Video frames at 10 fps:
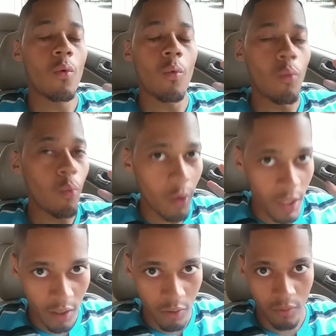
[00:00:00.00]

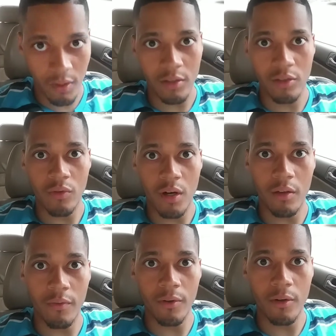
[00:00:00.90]
We created
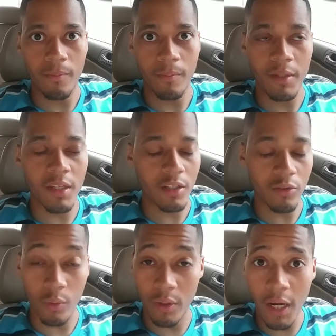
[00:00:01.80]
Astrolopher.
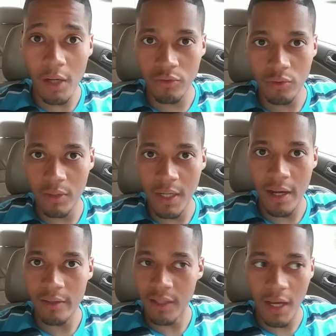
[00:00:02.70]
Because without you
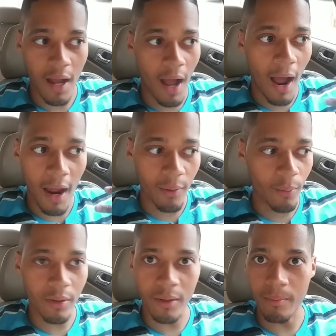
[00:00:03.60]
guys, I
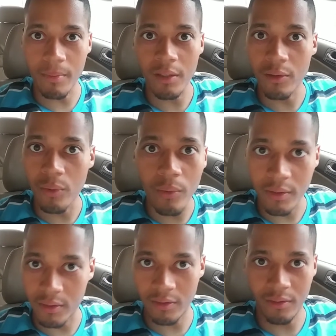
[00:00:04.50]
wouldn't be
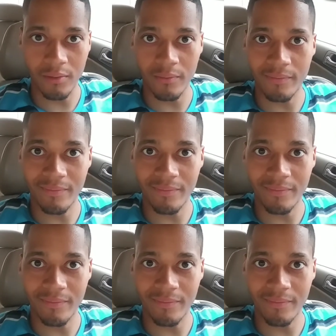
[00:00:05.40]
doing this.